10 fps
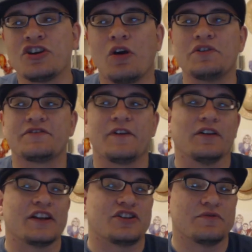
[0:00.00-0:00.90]
she always
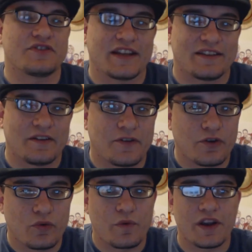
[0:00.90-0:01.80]
felt like she was like the
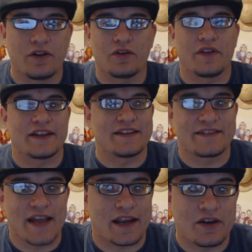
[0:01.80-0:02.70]
third wheel or like the
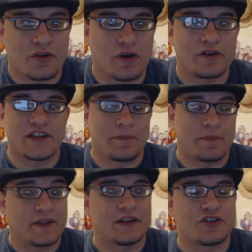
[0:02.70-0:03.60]
second daughter type
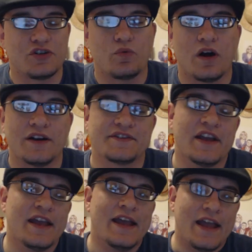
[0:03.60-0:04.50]
of thing, and she was
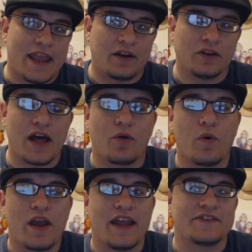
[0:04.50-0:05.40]
in a lot of
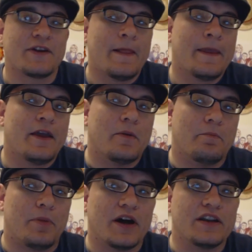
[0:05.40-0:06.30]
ways.
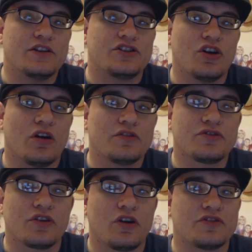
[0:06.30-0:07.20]
But she
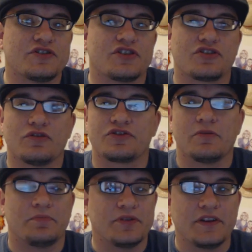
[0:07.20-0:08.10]
also goes and just goes
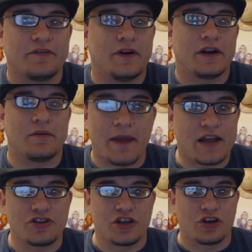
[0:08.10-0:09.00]
completely fucking
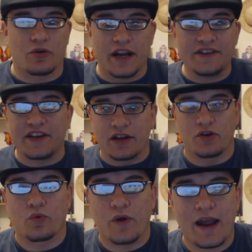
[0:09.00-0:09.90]
batshit crazy
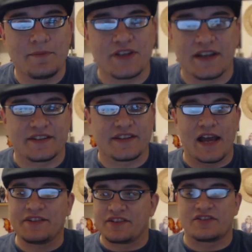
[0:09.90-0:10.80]
and grabs onto
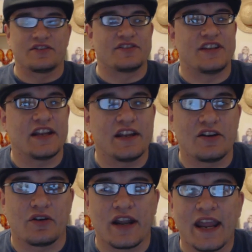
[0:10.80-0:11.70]
Sansa and starts digging
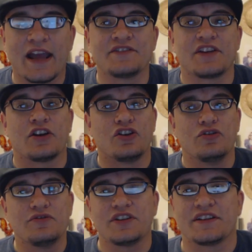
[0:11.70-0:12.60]
into her hands and
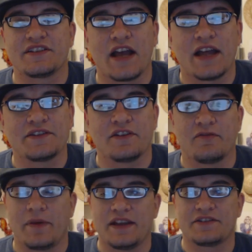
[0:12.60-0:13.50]
accusing Sansa
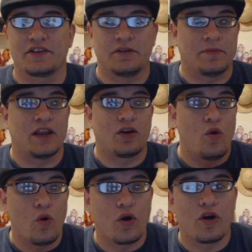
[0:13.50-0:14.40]
of basically being a
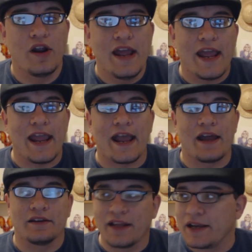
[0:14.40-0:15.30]
whore
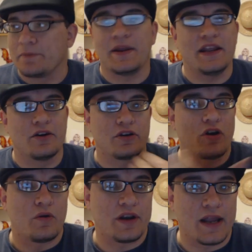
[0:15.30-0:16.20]
and letting Petyr
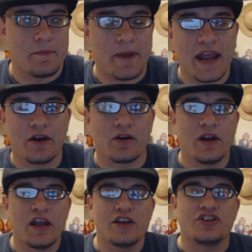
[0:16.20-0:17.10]
go and, and bang her.
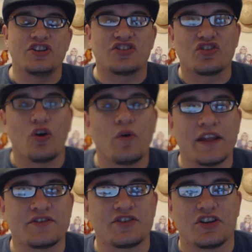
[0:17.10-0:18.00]
She's so
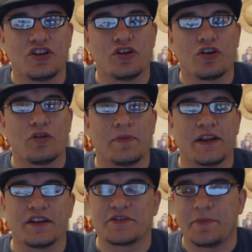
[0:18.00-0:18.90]
insecure
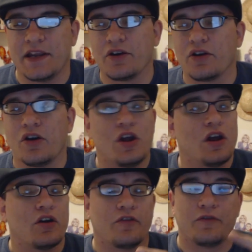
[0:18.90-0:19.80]
because Petyr
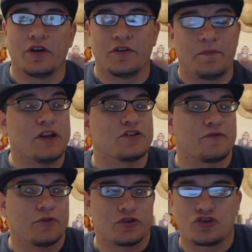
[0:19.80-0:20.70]
her for Petyr's
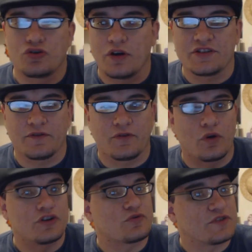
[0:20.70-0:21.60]
first choice, of
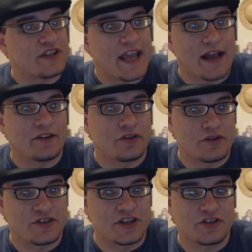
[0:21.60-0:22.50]
course, was Catelyn,
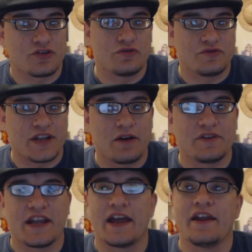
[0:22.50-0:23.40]
her sister, who's now
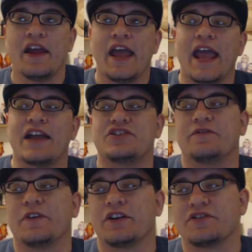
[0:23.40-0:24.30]
dead, and she
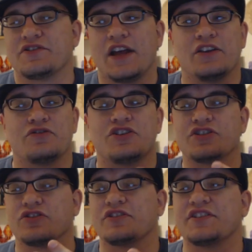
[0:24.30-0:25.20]
figures that you know she
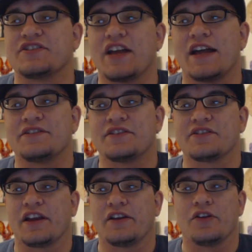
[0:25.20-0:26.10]
just looks at Sansa
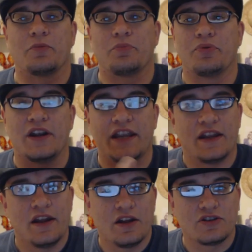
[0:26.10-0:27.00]
as like another
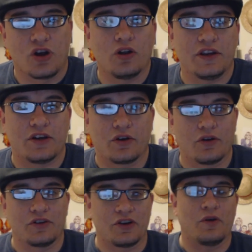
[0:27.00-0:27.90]
pretty Tully
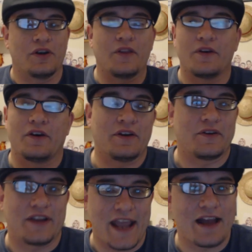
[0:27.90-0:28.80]
girl, you know, another
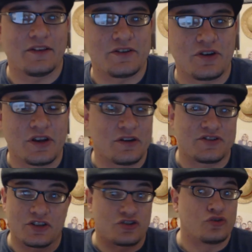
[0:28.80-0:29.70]
another Catelyn Tully. You know,
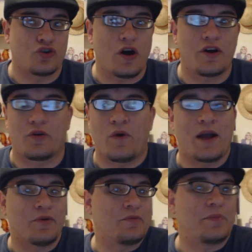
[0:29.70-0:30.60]
it's it's her daughter.
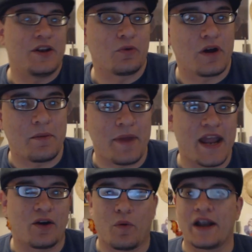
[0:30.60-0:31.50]
Why wouldn't Petyr want to
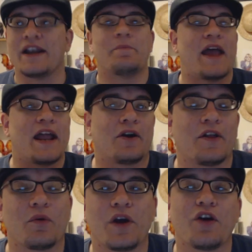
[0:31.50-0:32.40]
bang her? Why didn't he bang her
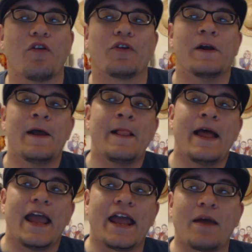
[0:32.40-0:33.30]
on the way over?
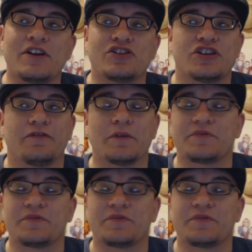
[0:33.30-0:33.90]
And I mean, she